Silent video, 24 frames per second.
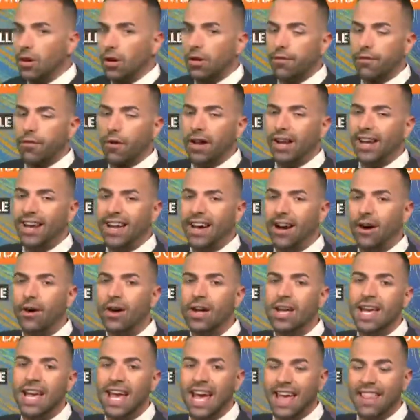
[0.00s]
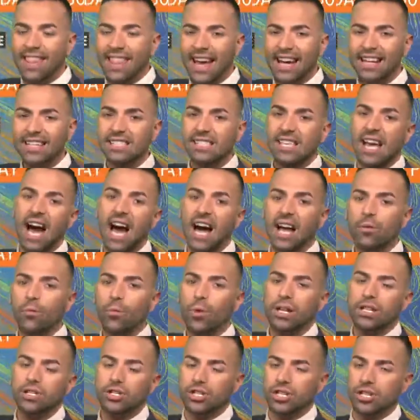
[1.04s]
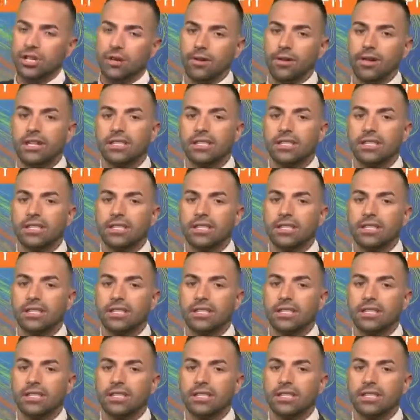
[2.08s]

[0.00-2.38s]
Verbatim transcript: the Gulf right now, and that is high wind shear,